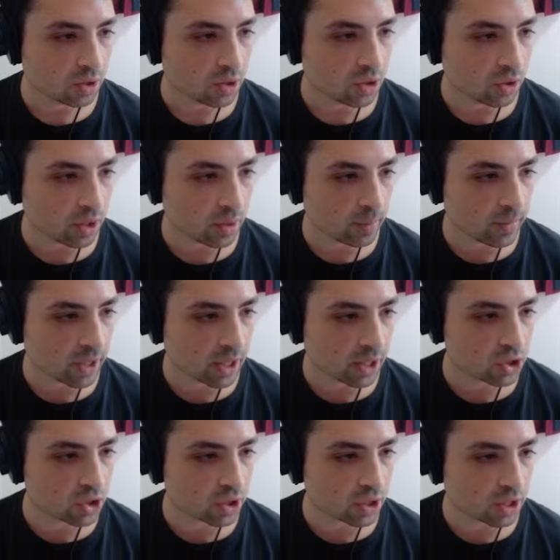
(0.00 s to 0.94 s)
No, let me
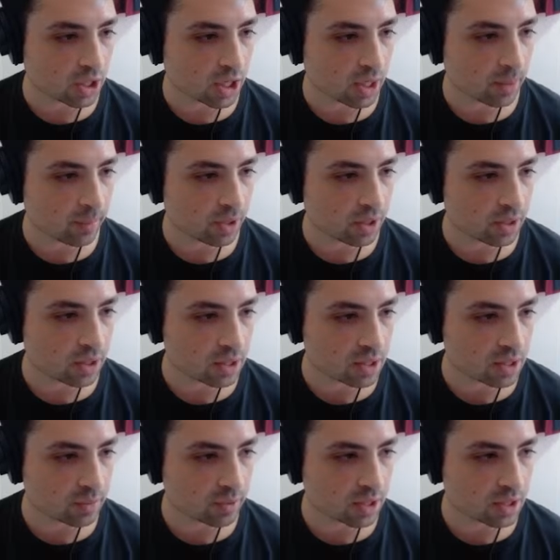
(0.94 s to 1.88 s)
actually copy
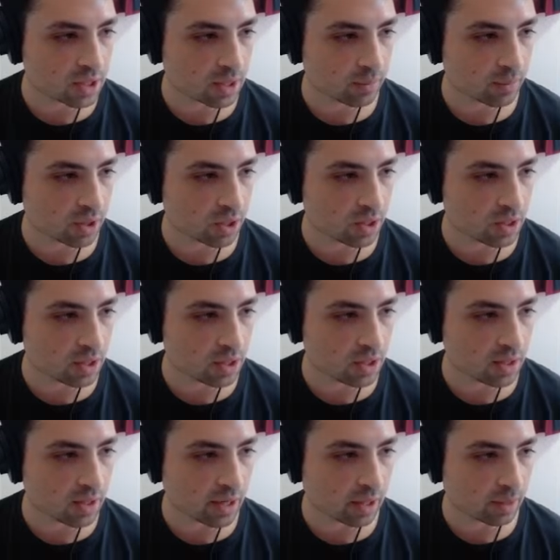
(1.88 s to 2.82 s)
this because I'm gonna
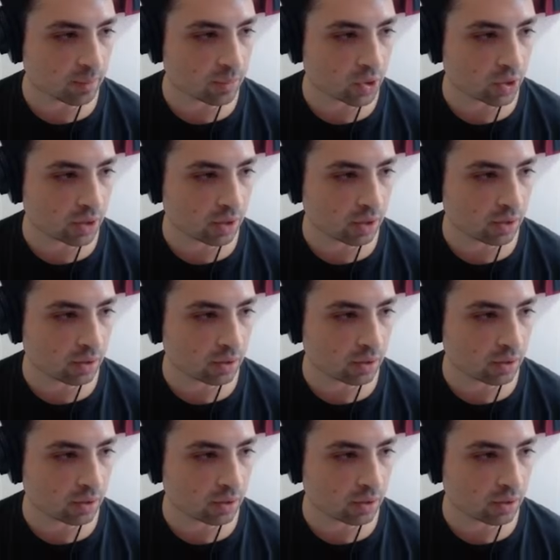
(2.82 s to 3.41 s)
need that part.